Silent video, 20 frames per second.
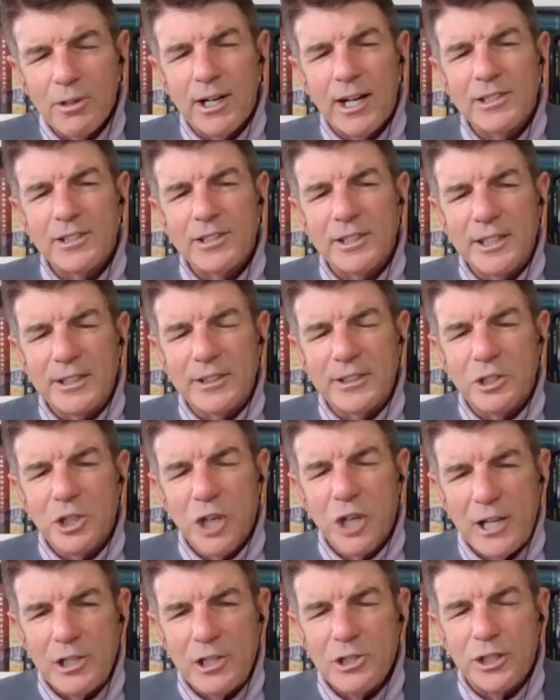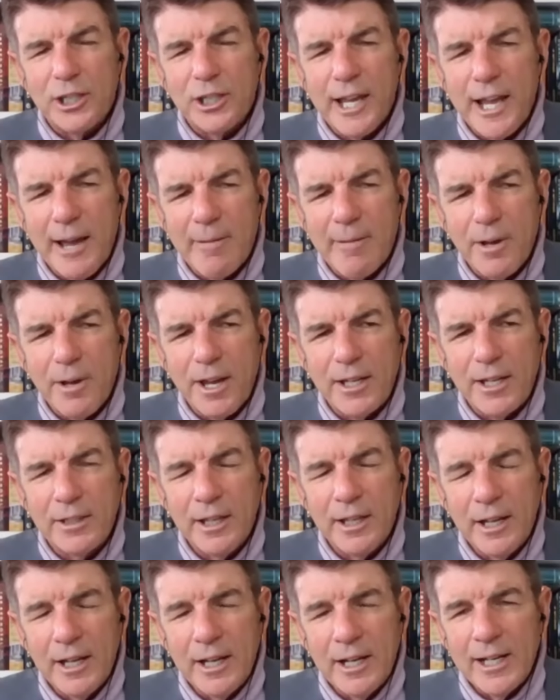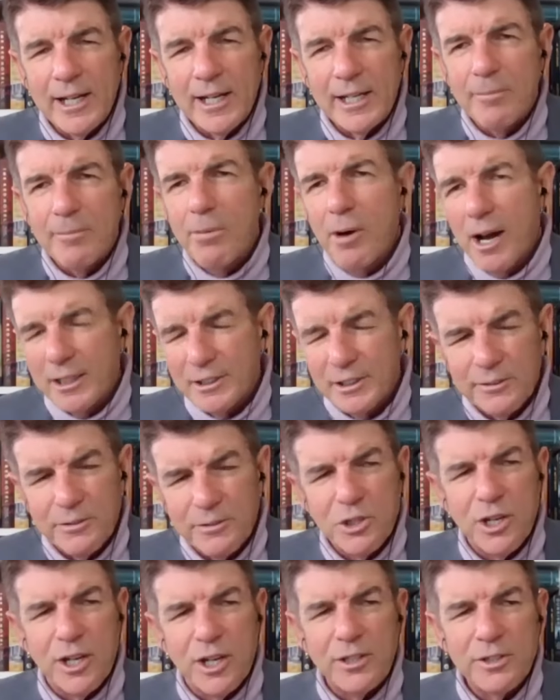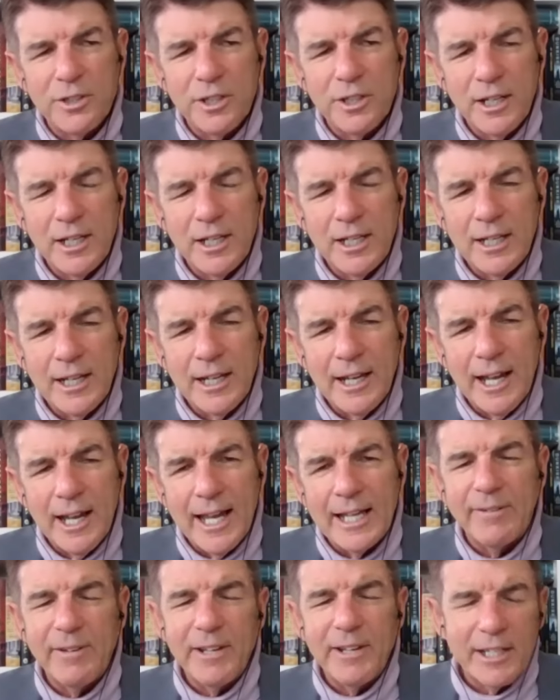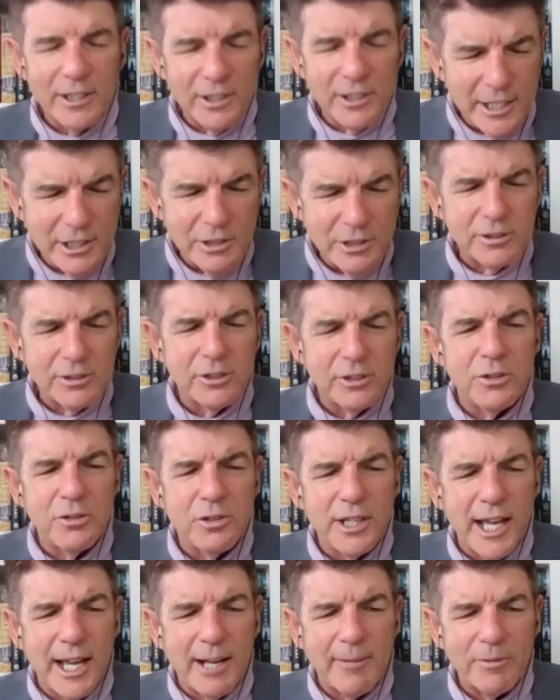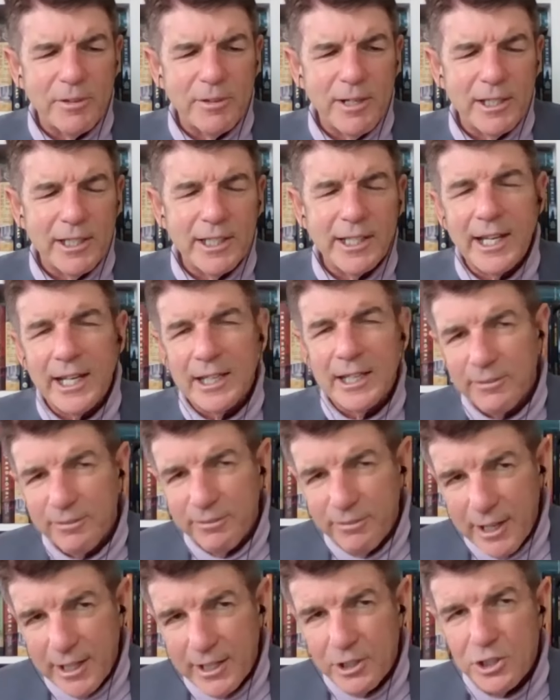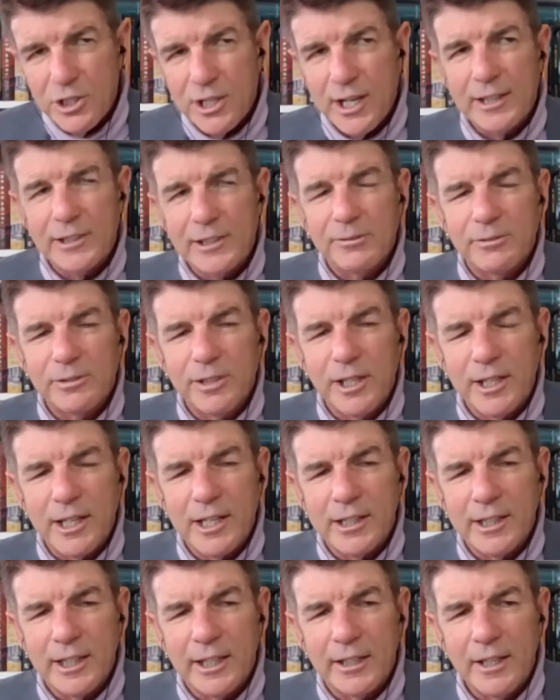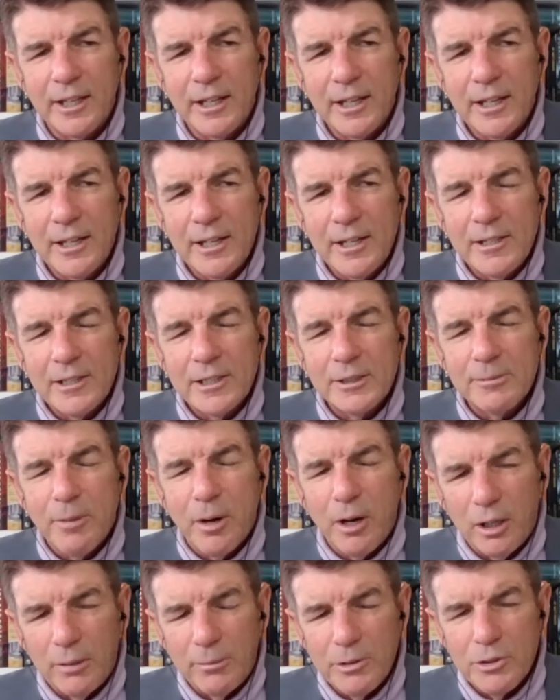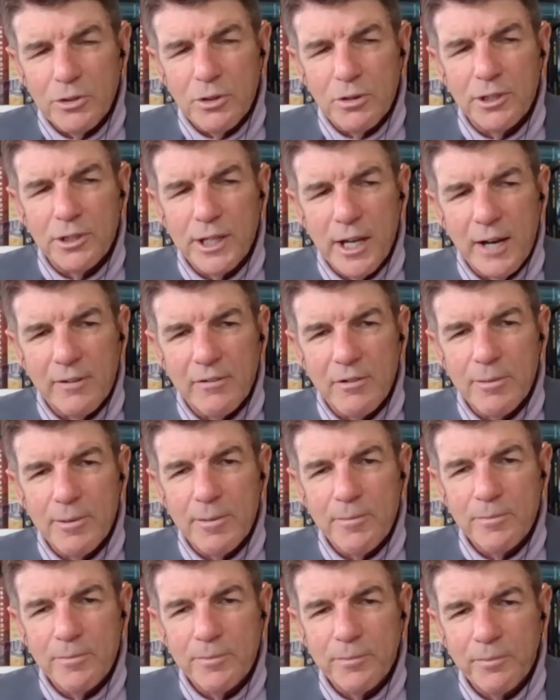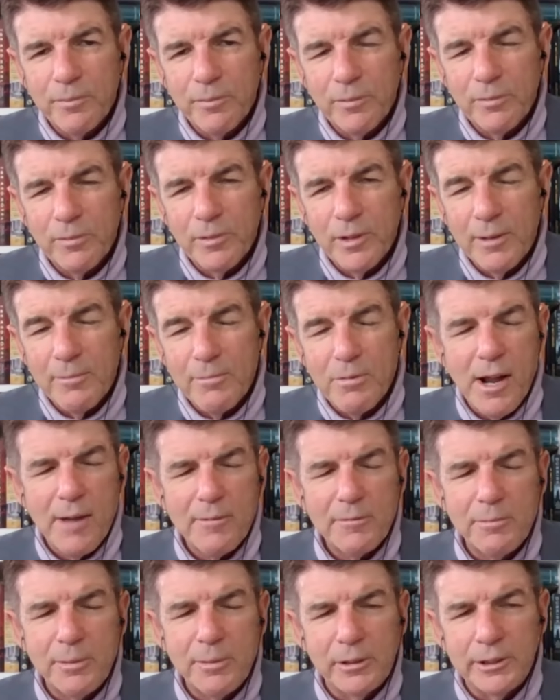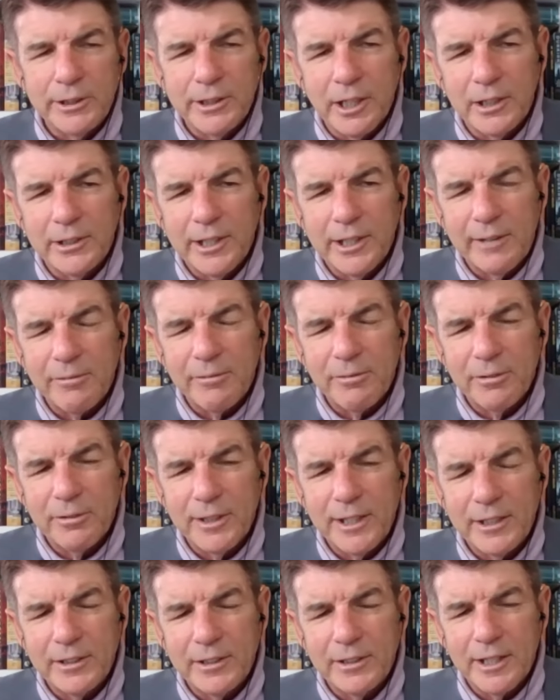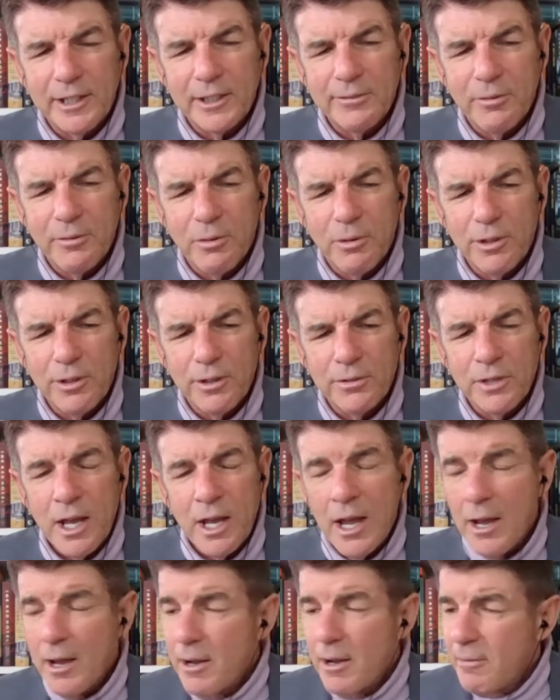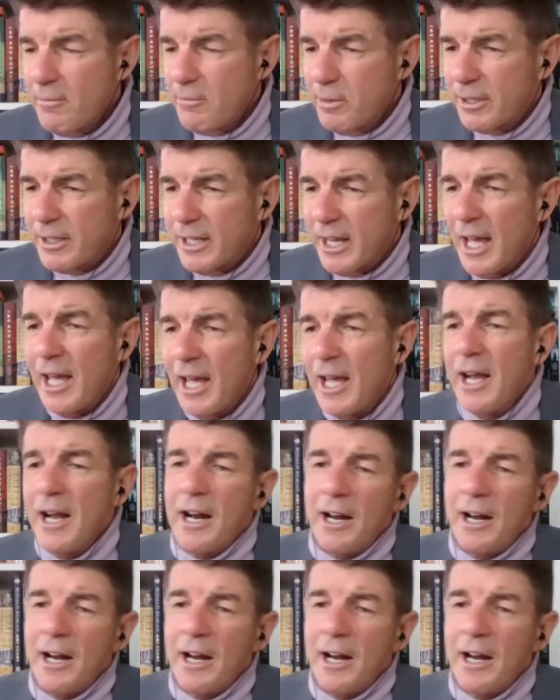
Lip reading: what I see as a change in the campaign and a positive change. And if he continues to do that, I think he has a fighting chance of taking that small majority government and perhaps building on that in the next 4 years. But